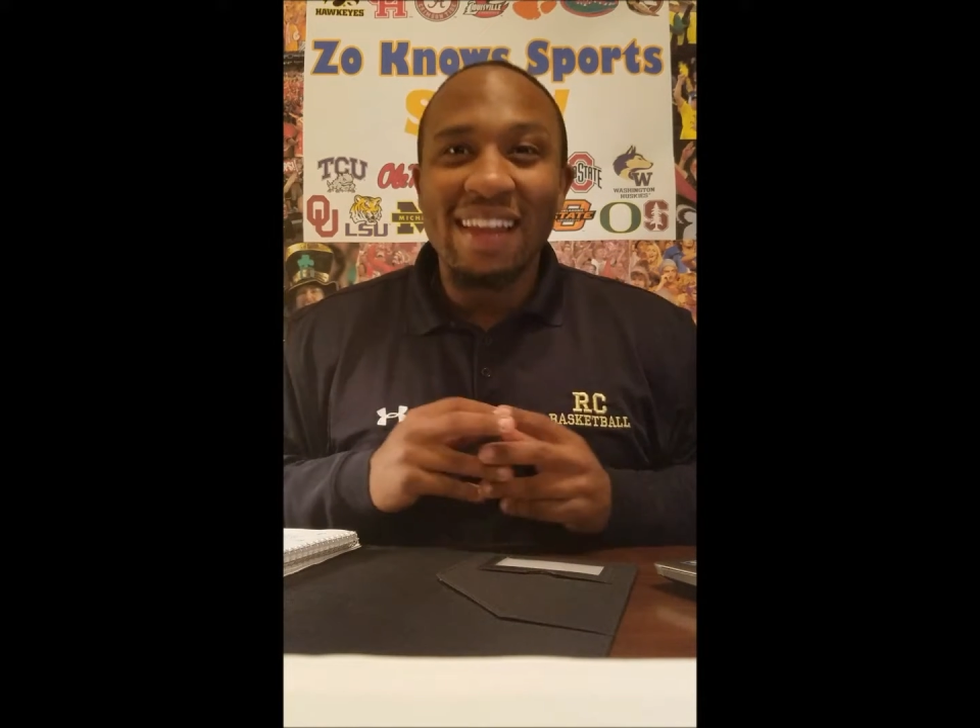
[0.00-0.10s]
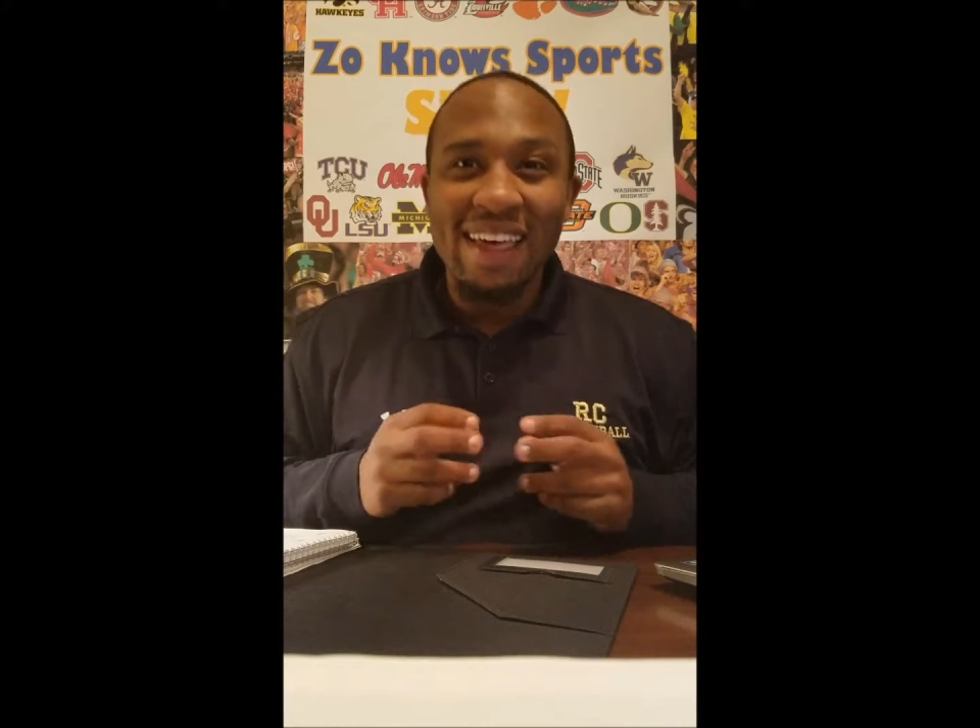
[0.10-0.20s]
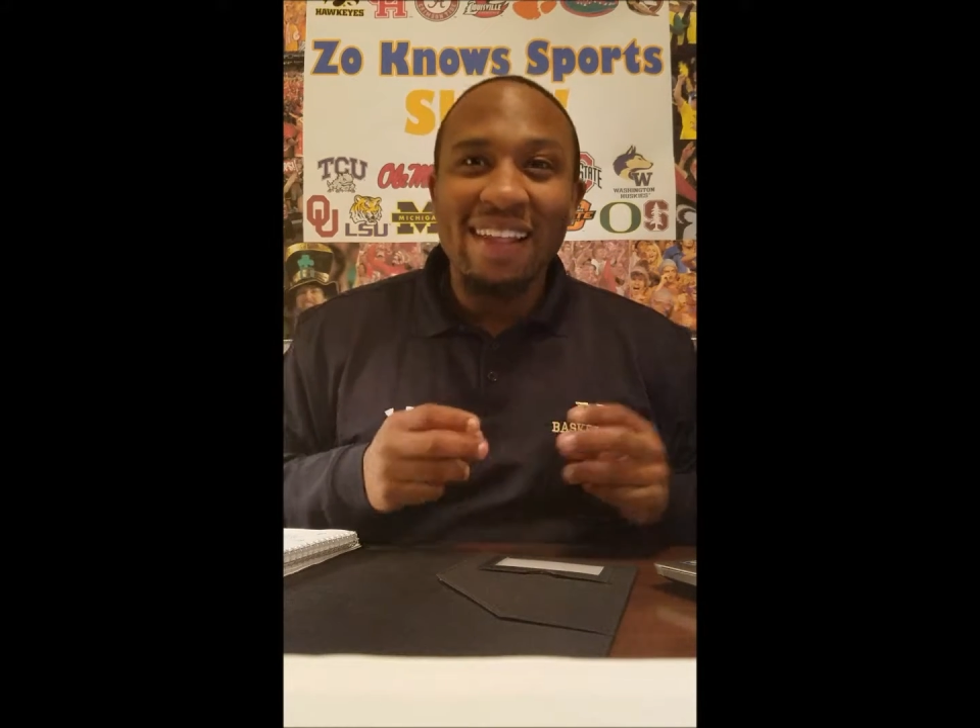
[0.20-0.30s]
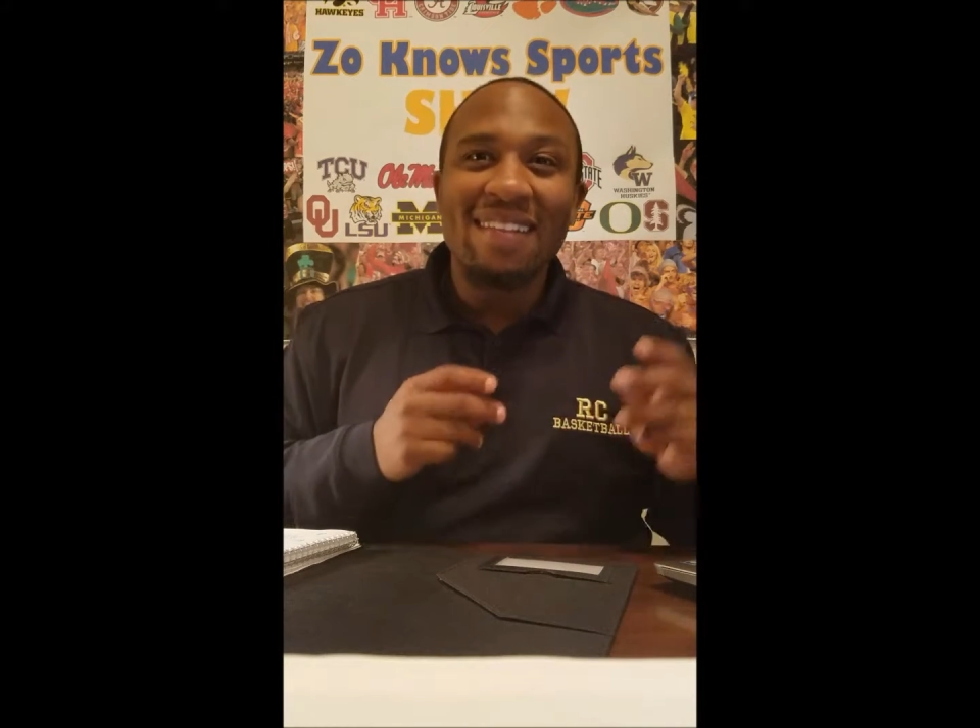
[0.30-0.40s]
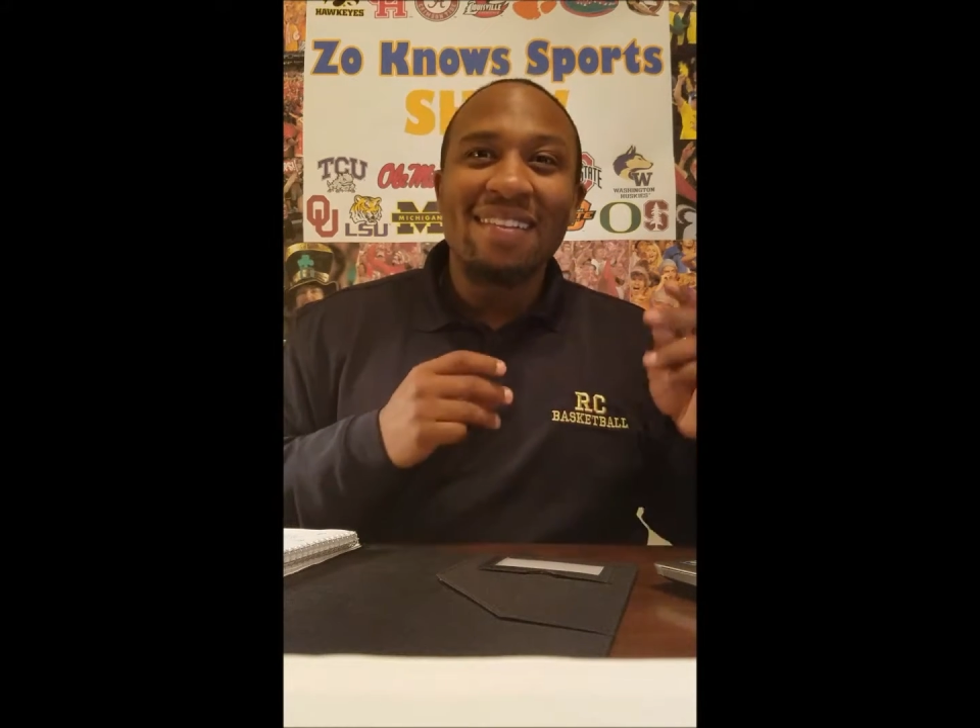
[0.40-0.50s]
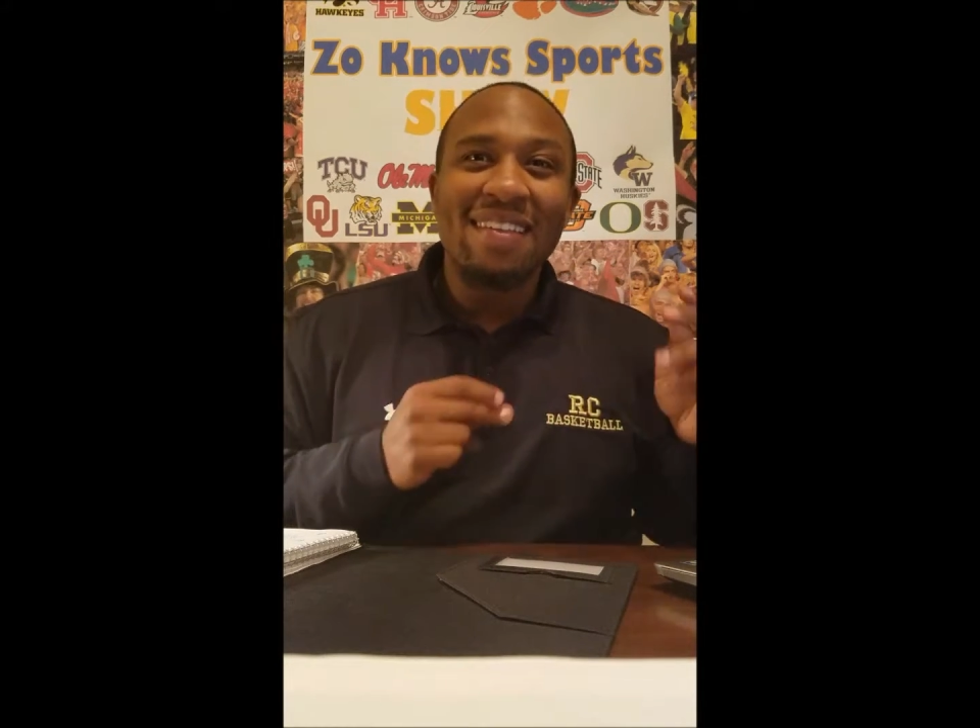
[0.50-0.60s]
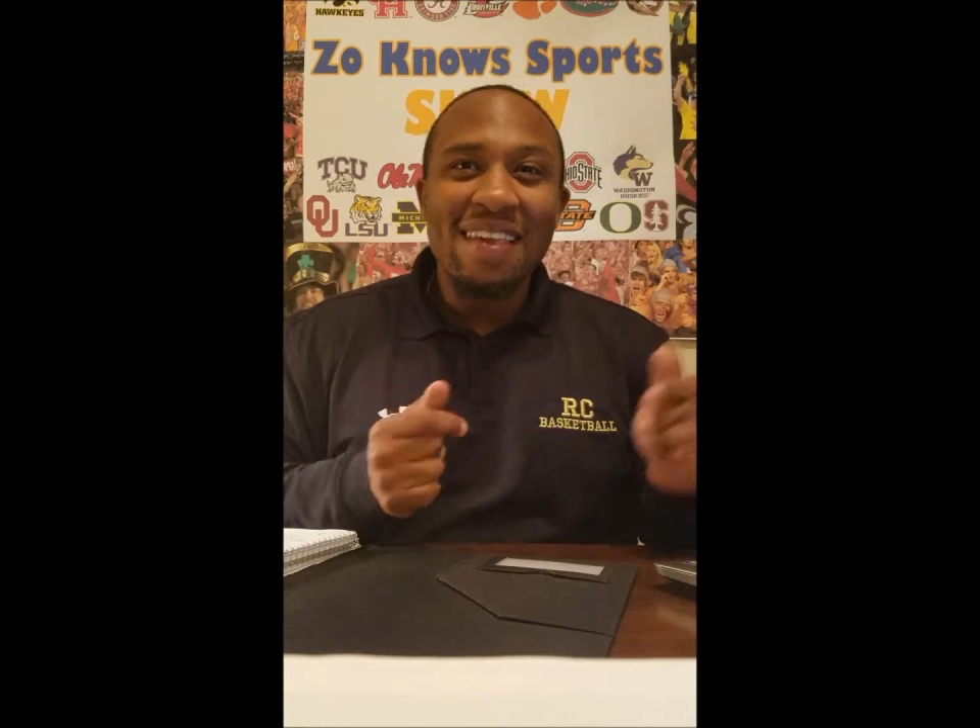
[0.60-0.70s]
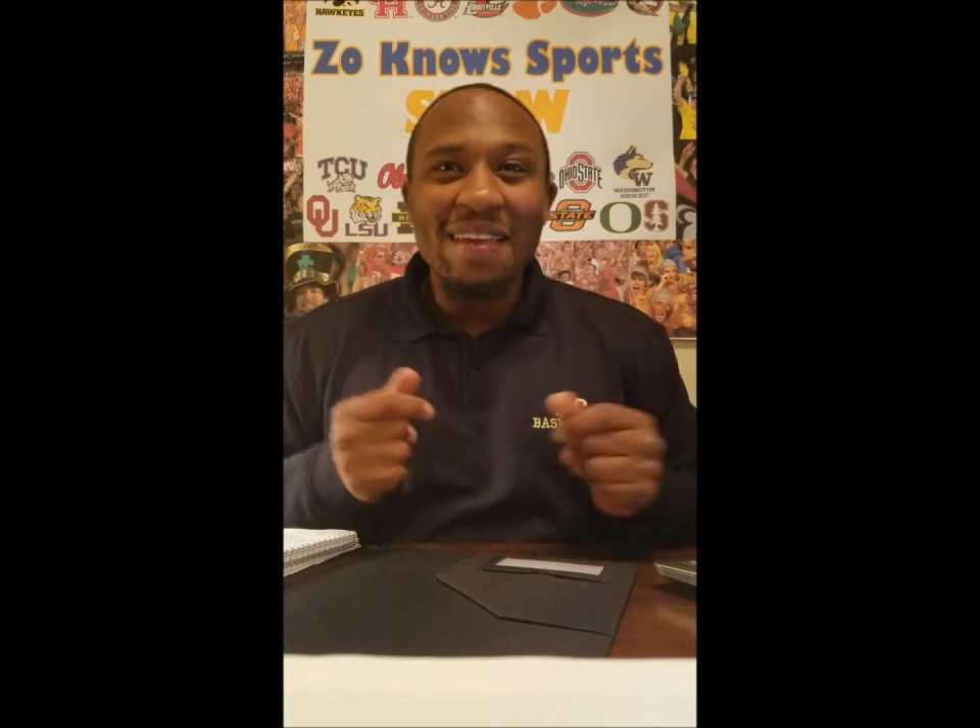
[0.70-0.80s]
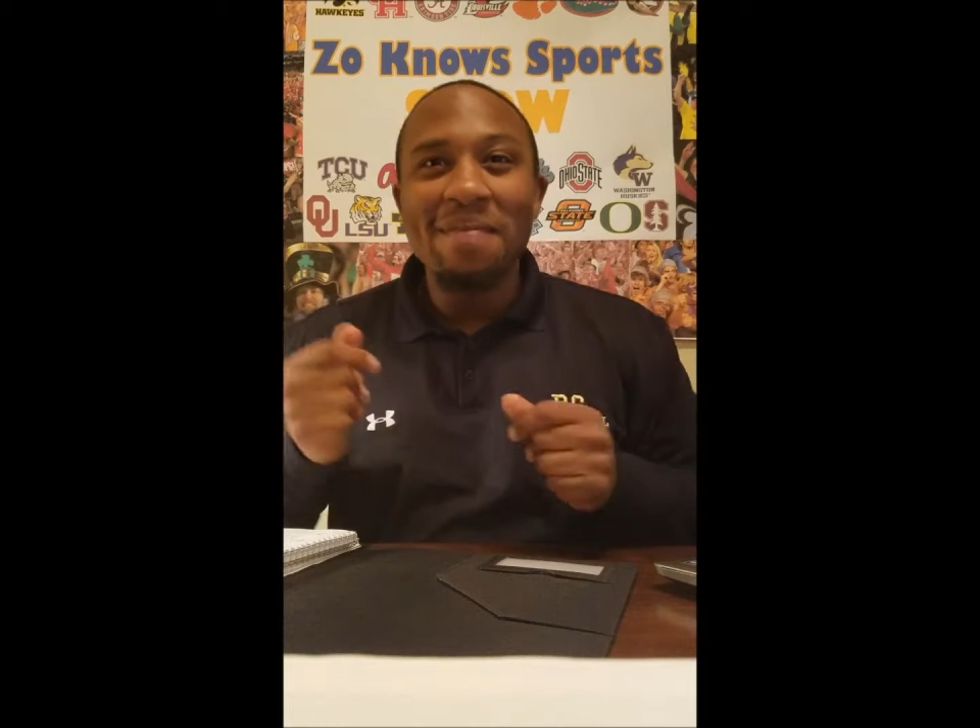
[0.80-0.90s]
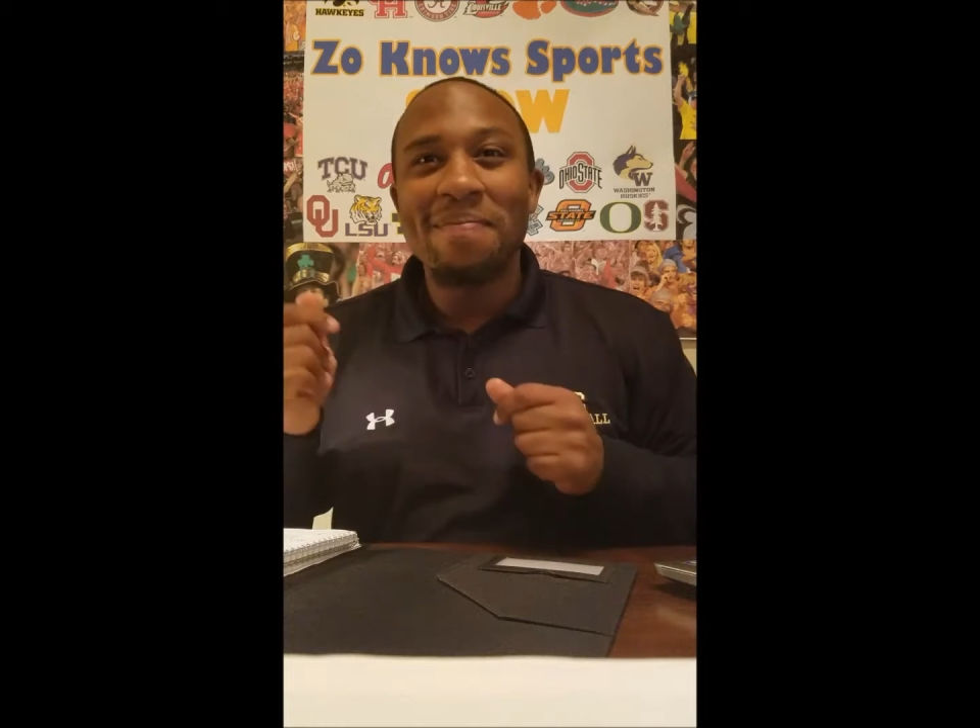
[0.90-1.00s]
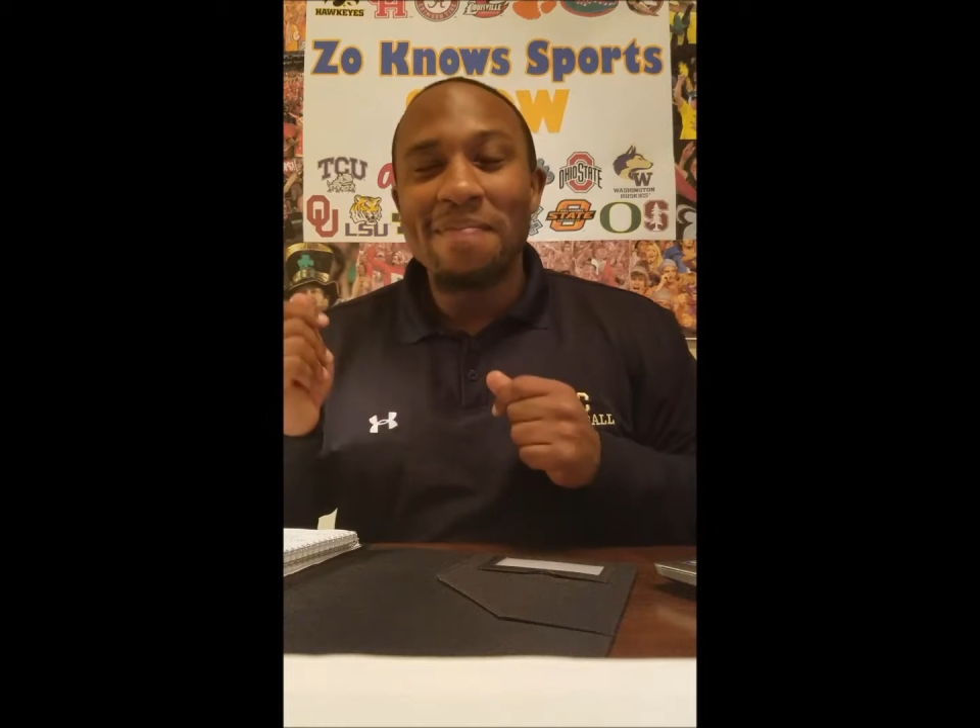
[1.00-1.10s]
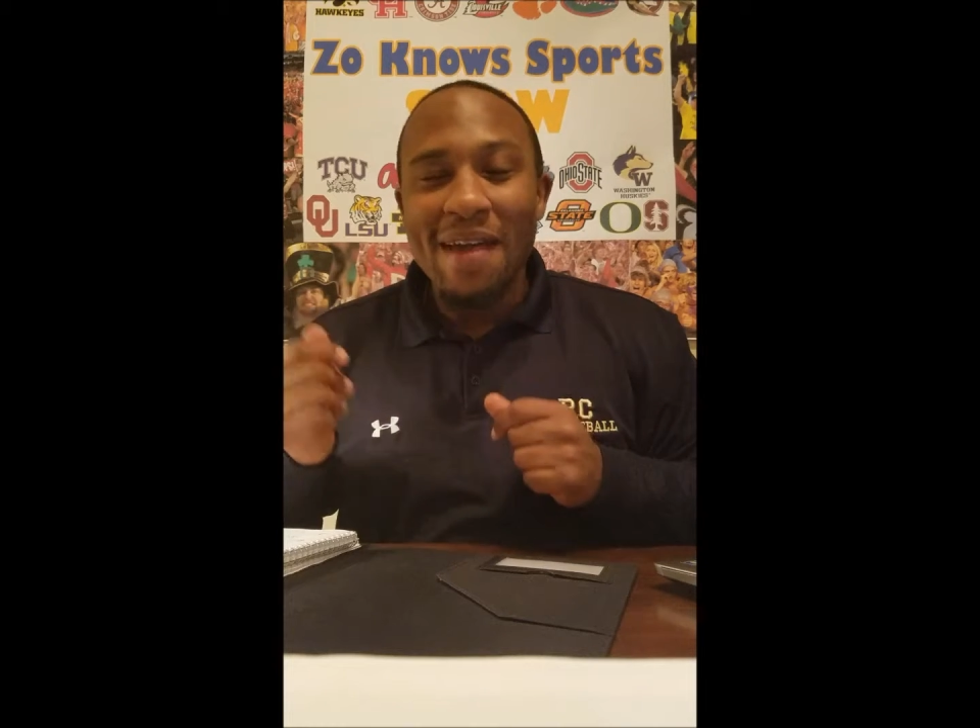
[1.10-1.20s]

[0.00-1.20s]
Let's get